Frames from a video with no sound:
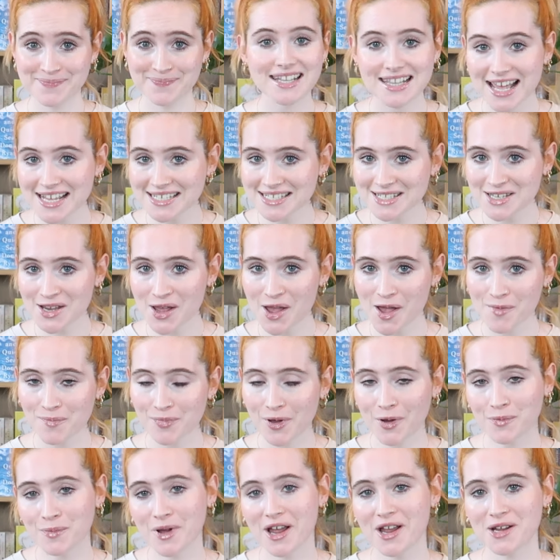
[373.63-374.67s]
And last
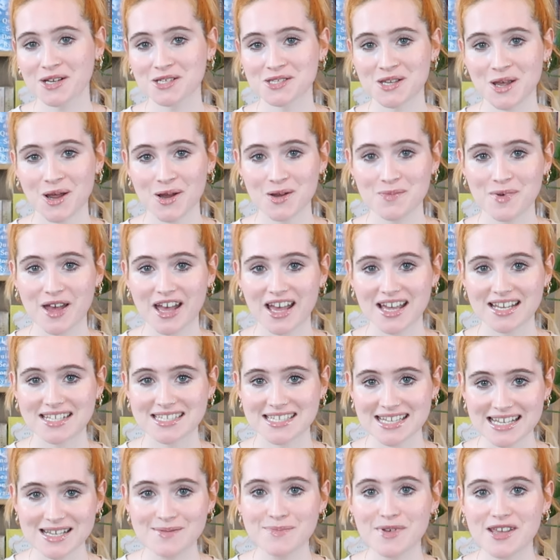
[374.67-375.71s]
up on my October
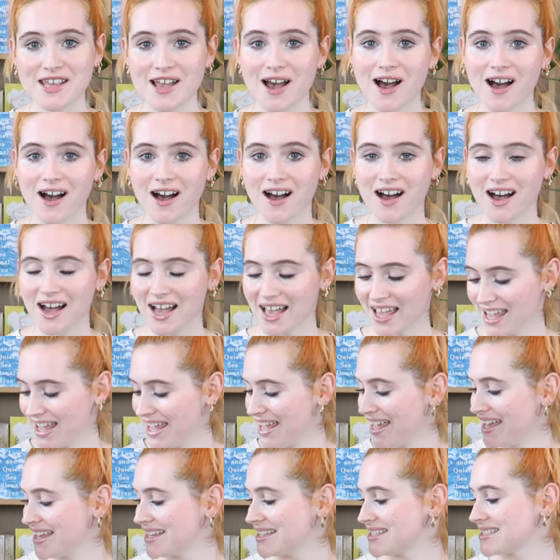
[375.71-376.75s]
TBR
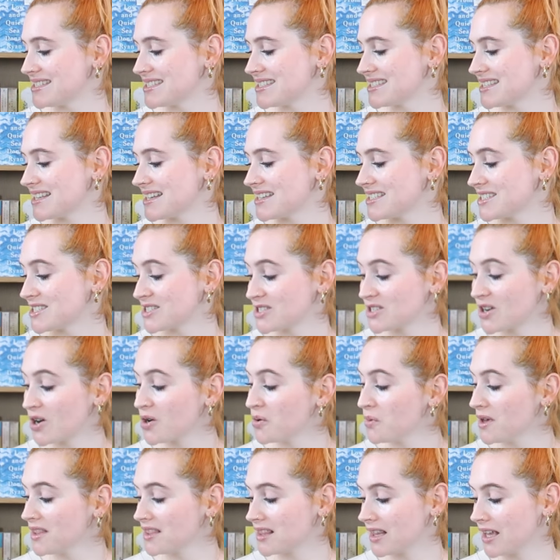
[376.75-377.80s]
is
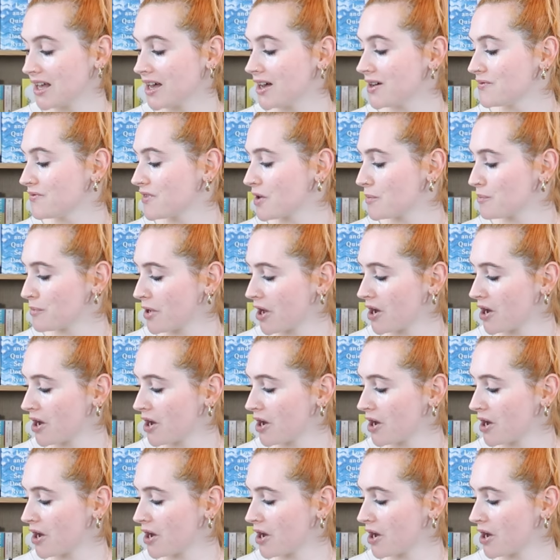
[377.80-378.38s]
Stung With Love,